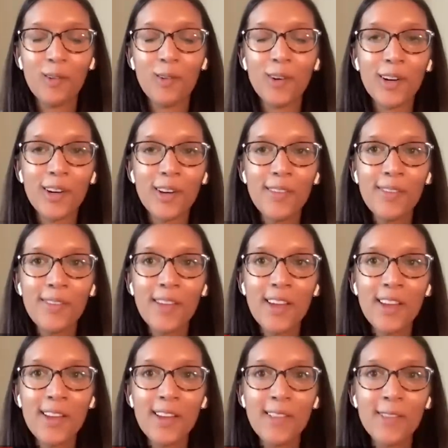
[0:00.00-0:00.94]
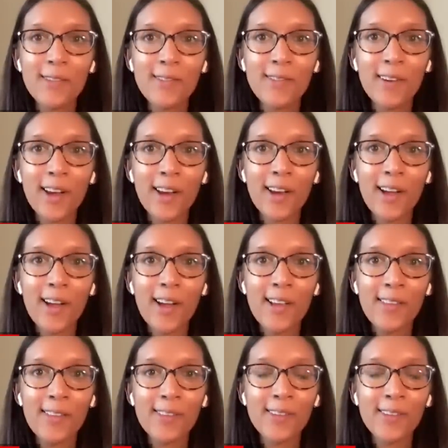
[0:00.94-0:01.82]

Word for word: One is that it's finite.